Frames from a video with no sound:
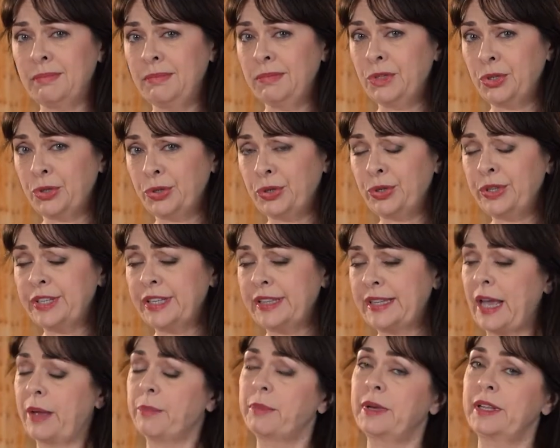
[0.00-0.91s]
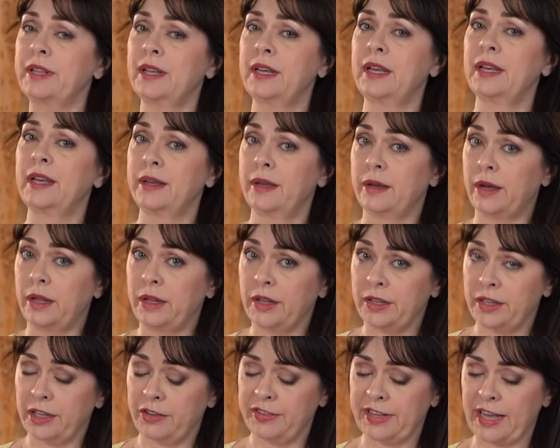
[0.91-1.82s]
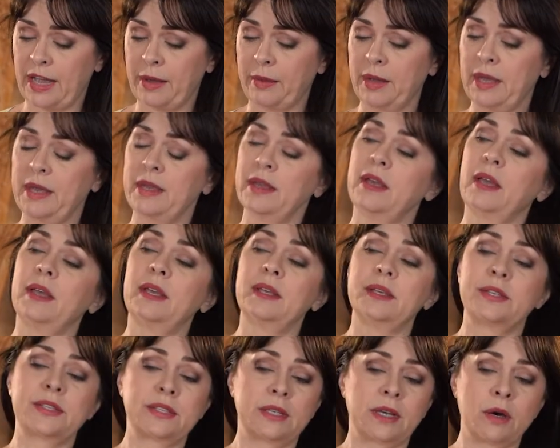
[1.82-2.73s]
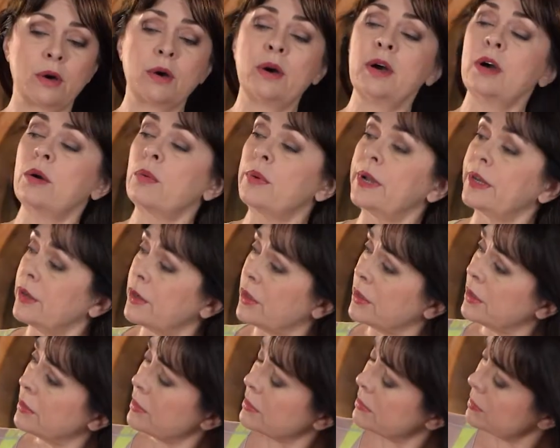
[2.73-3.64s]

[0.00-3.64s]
Not all the time, but a lot of time. So when you're